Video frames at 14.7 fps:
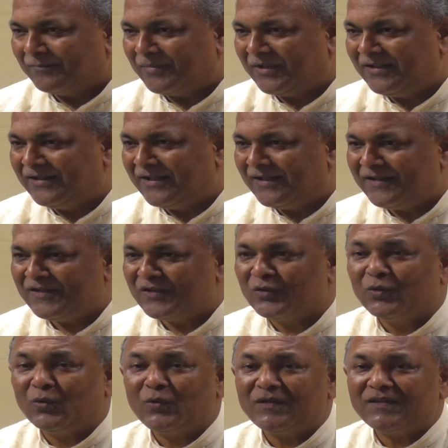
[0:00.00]
But there is
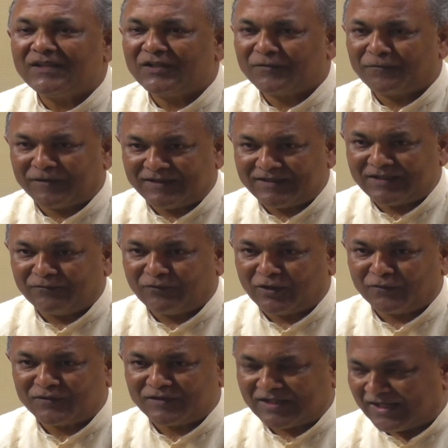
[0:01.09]
no such
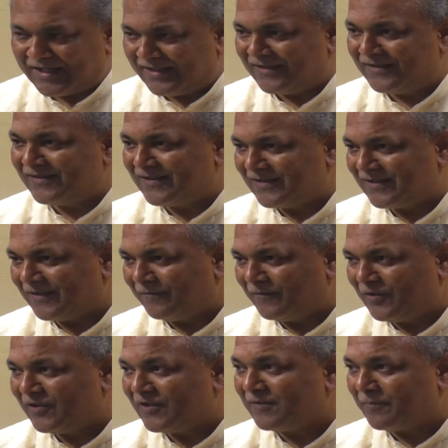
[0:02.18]
festival of science
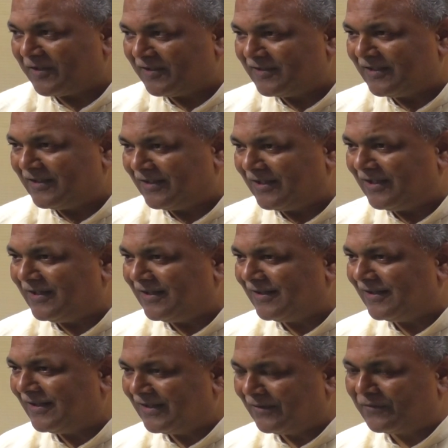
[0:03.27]
which is
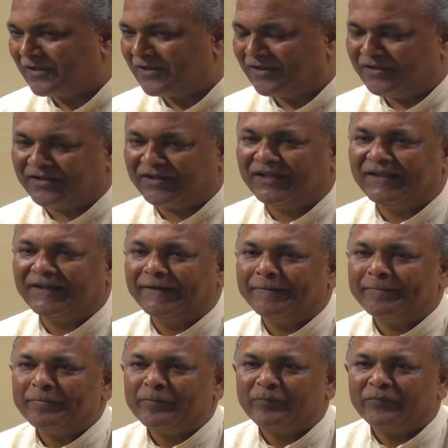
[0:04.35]
presently in our country.
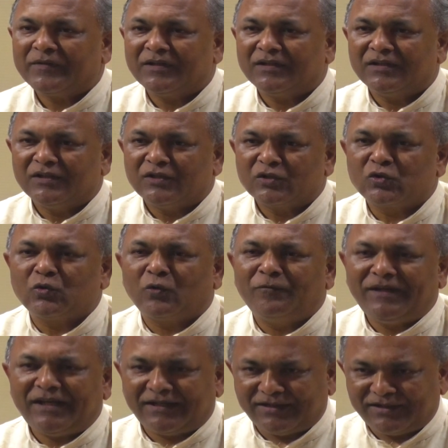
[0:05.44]
So
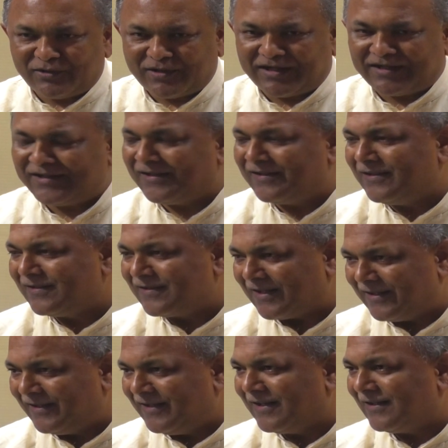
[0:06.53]
we initiated this
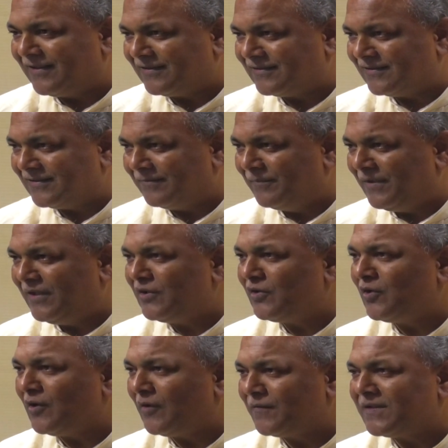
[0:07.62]
idea,
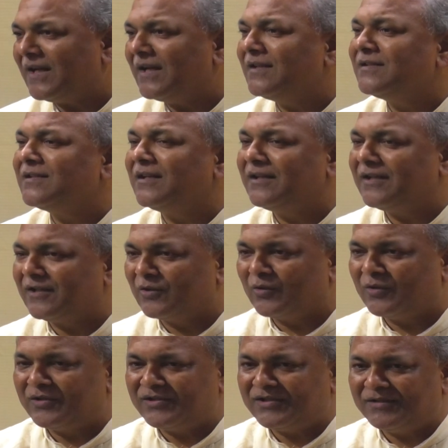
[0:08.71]
Ministry of Science and
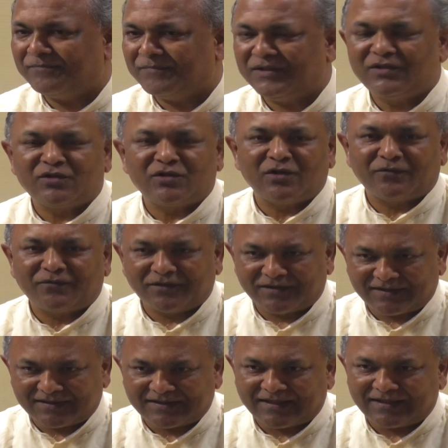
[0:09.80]
Technology, Ministry of
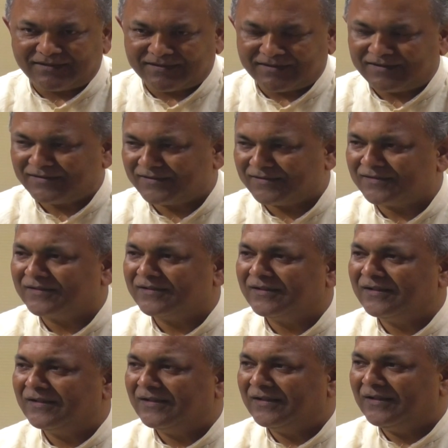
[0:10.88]
Earth Sciences,
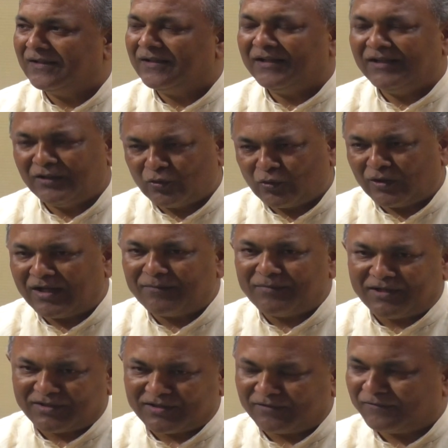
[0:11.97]
in
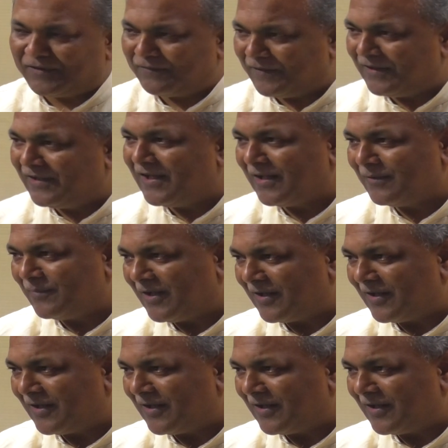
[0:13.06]
collaboration with Vijnana